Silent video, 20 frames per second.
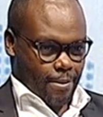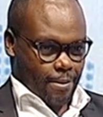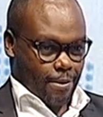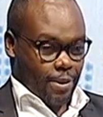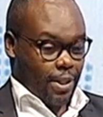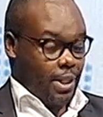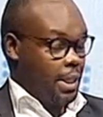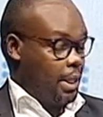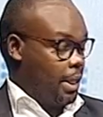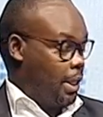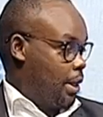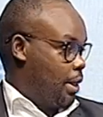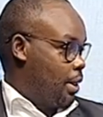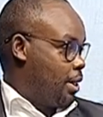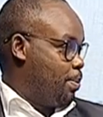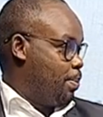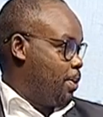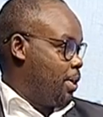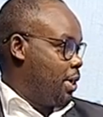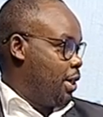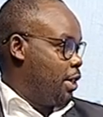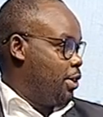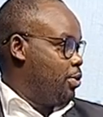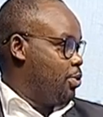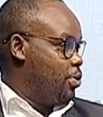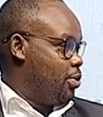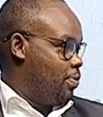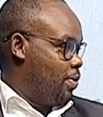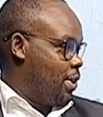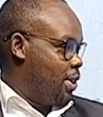seen, especially
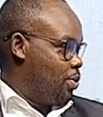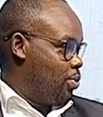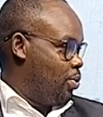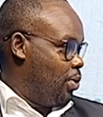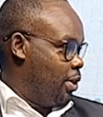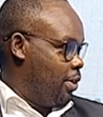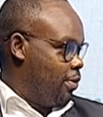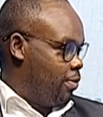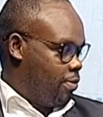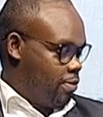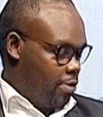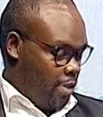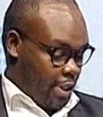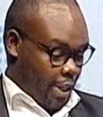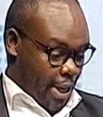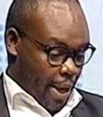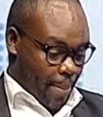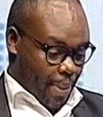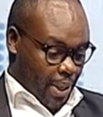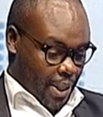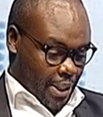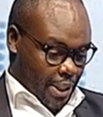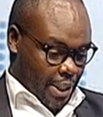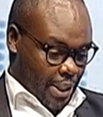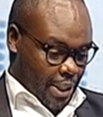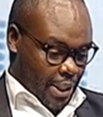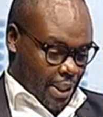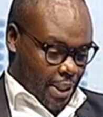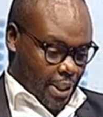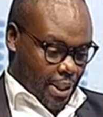those of us who live in urban
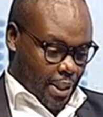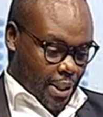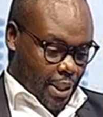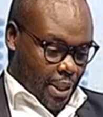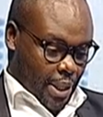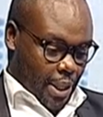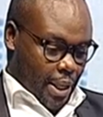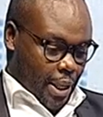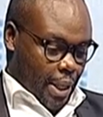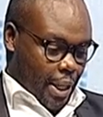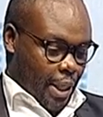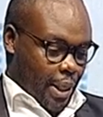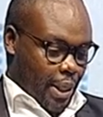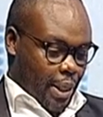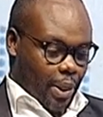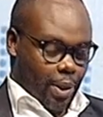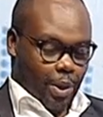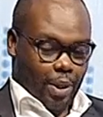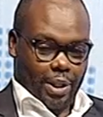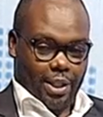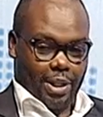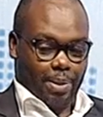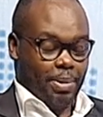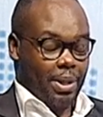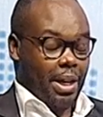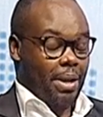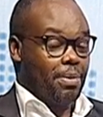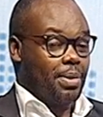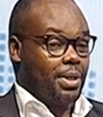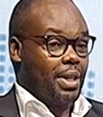centers,
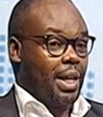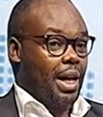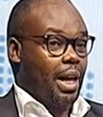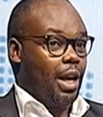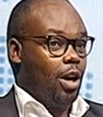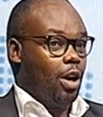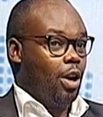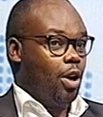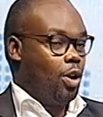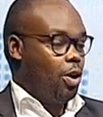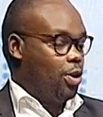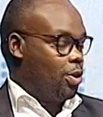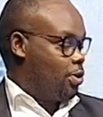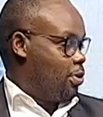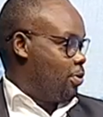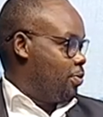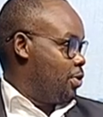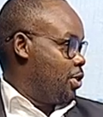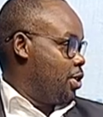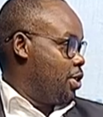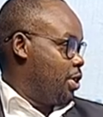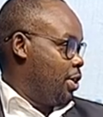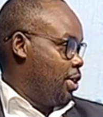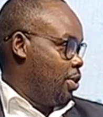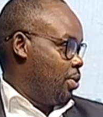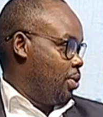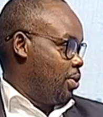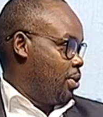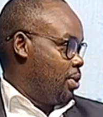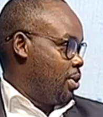sometimes there are a lot of stray
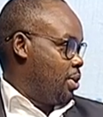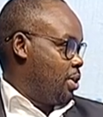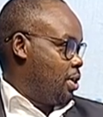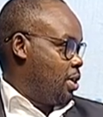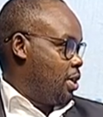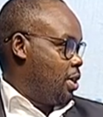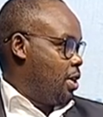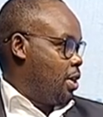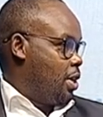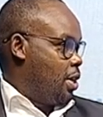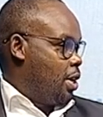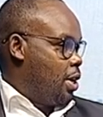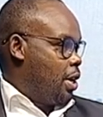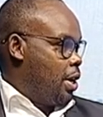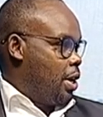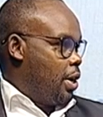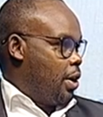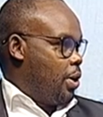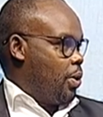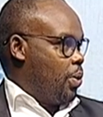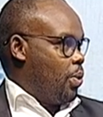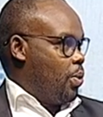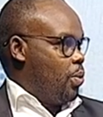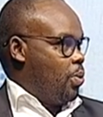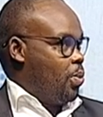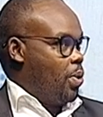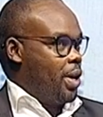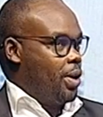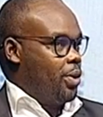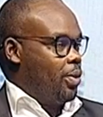dogs.
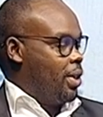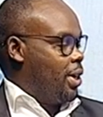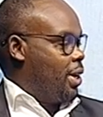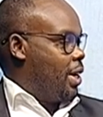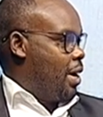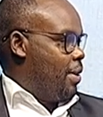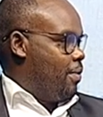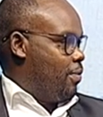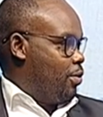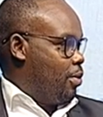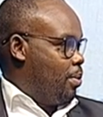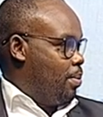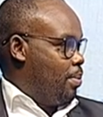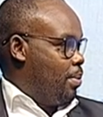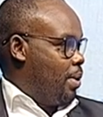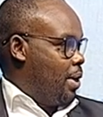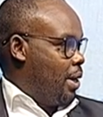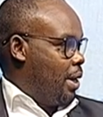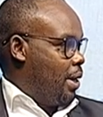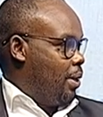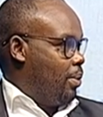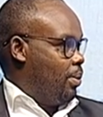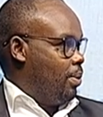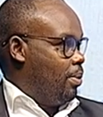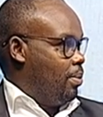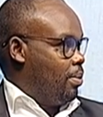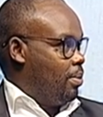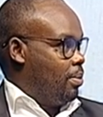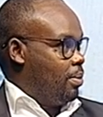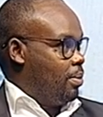Where do they come from? And